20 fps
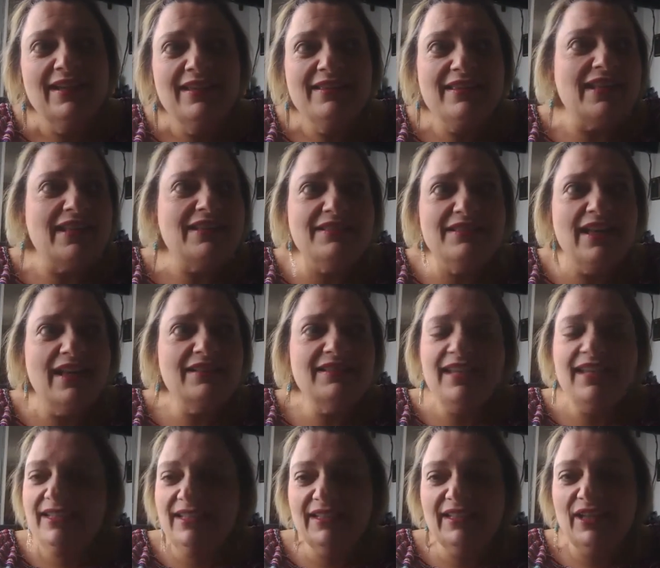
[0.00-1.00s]
That's not
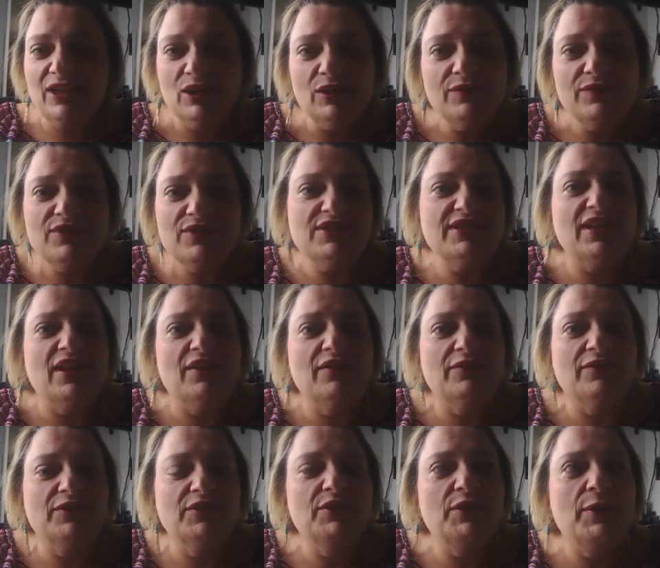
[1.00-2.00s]
taking care of yourself,
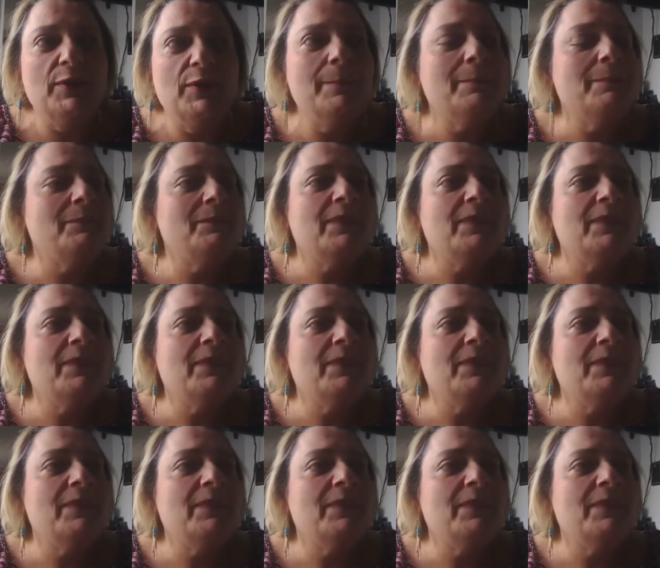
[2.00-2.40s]
you know?